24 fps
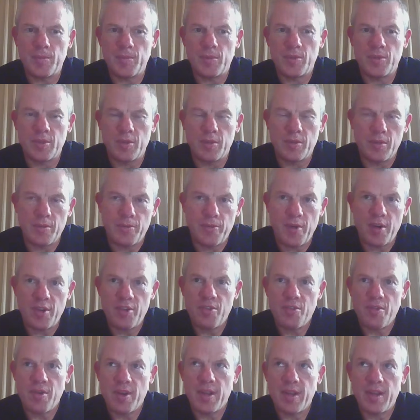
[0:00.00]
So the
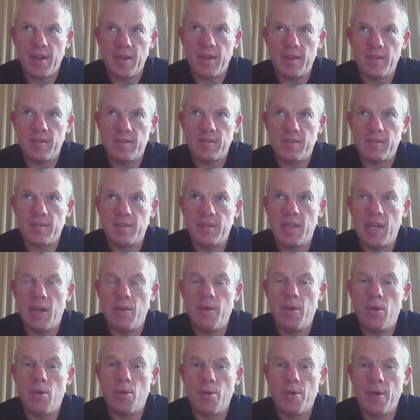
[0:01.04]
first rig is now
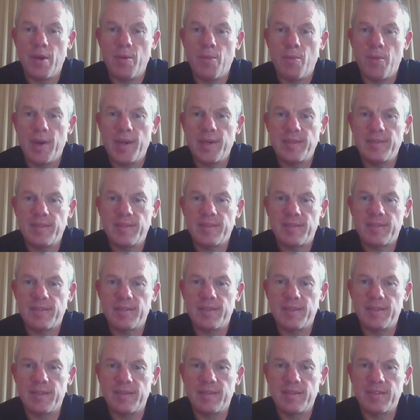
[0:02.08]
at Orient West.
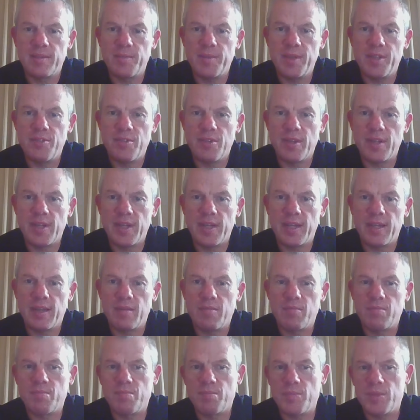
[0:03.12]
It's going to be
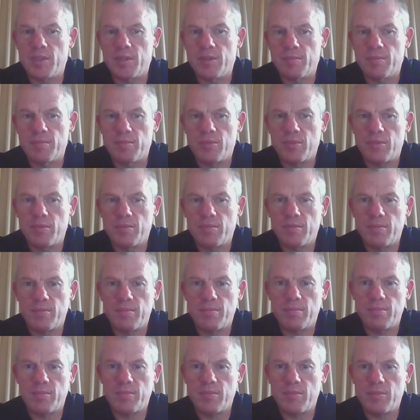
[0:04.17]
drilling,
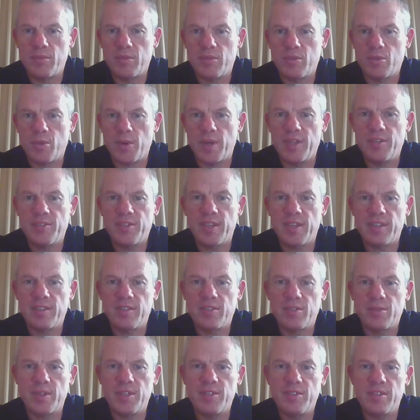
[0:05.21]

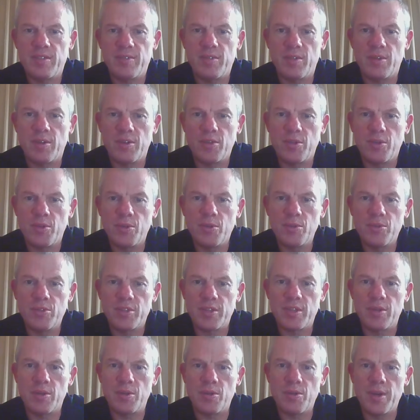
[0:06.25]
26, 27 odd
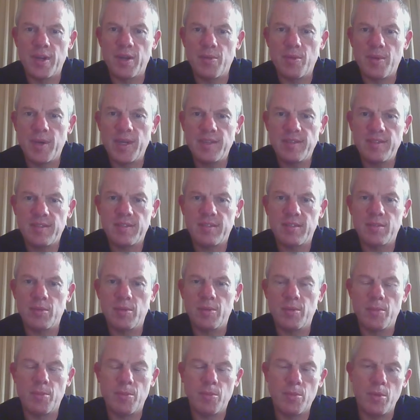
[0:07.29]
holes at Orient West.
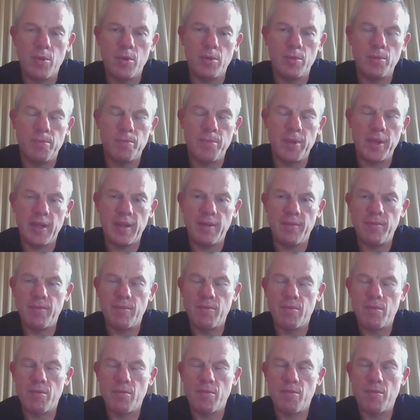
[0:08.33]
So we'll be
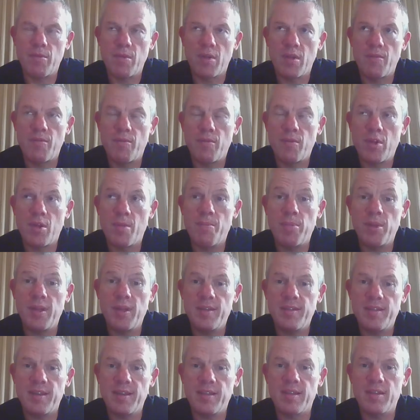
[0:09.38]

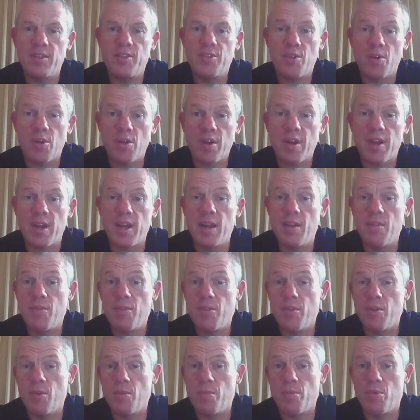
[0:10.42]
completing the JORC
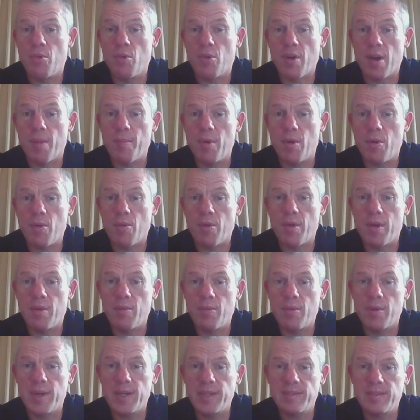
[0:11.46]
infill program at
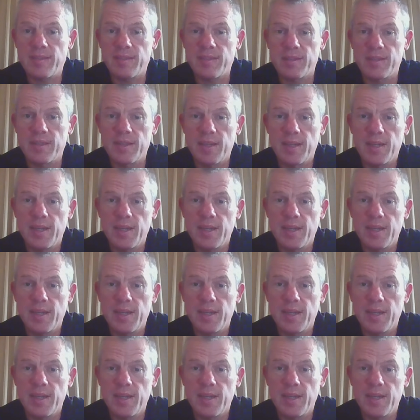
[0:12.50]
Orient West.